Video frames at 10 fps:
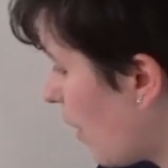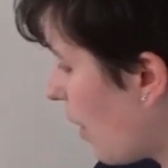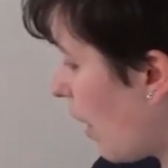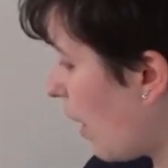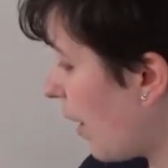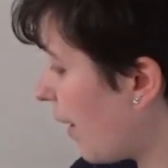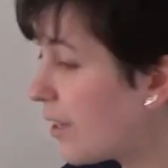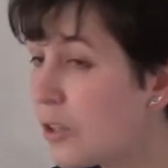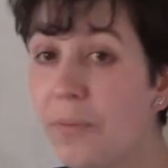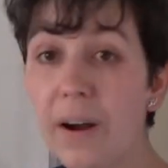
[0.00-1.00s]

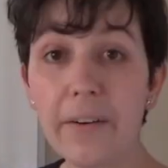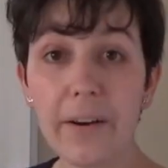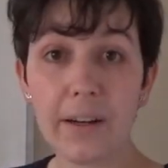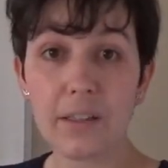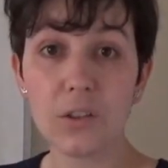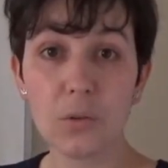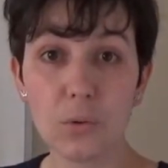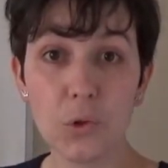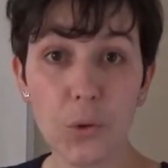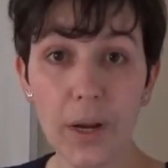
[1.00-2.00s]
its barriers to
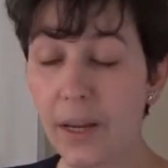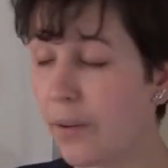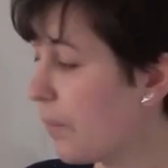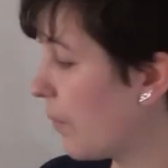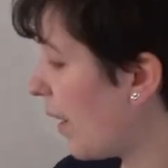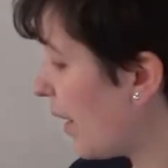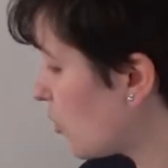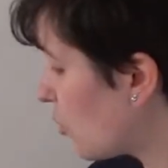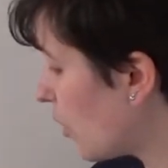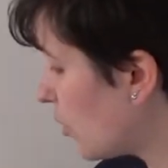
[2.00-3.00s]
trade, is
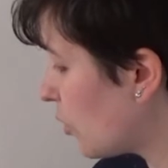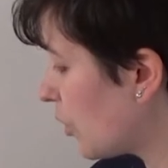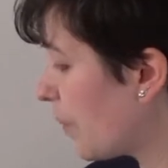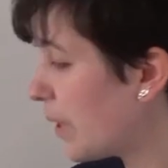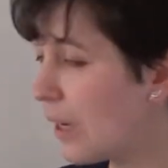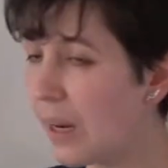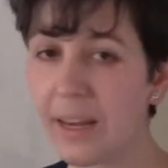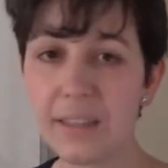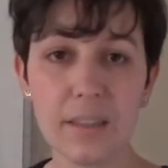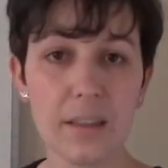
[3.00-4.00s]
going to
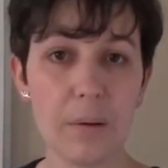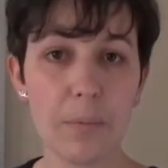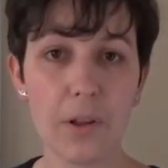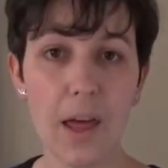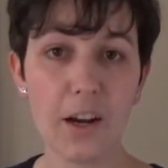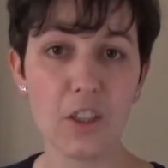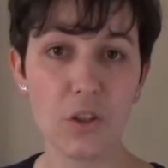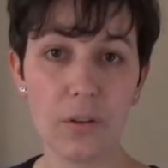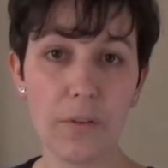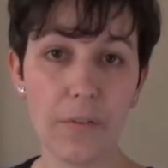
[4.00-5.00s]
specialize in the
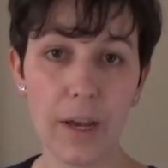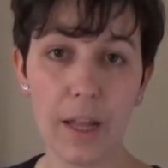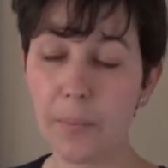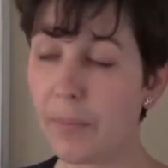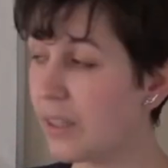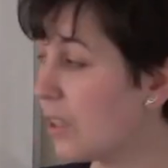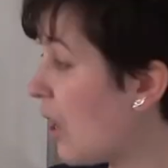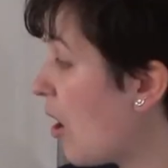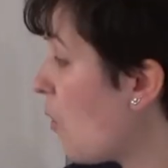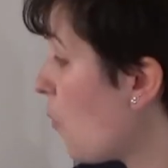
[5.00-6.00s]
production of helmets,
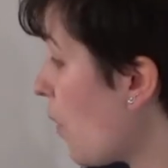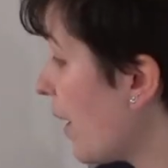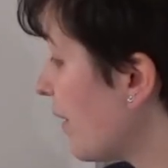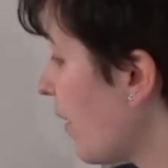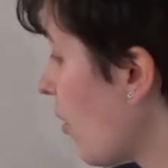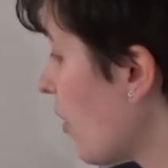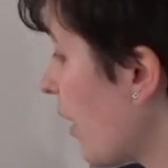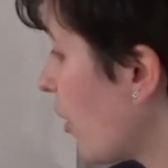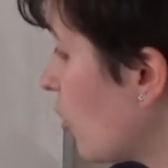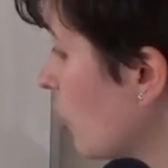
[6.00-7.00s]
while the other
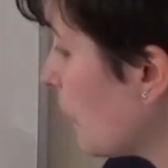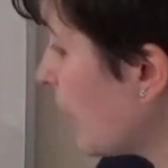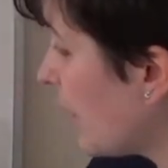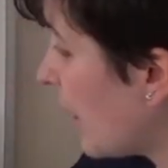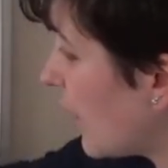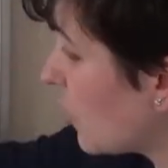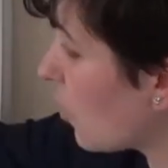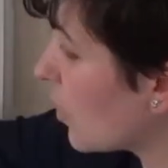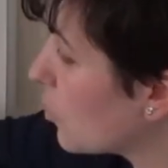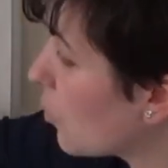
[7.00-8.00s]
economy is
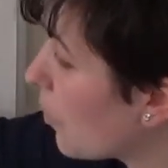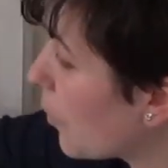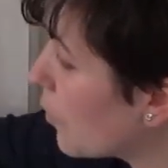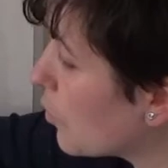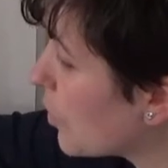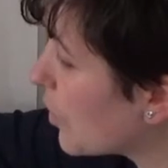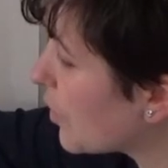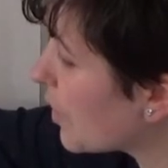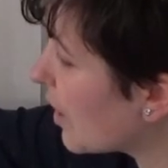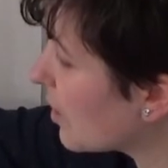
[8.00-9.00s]
going to produce
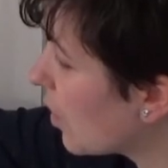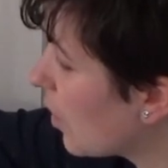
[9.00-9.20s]
just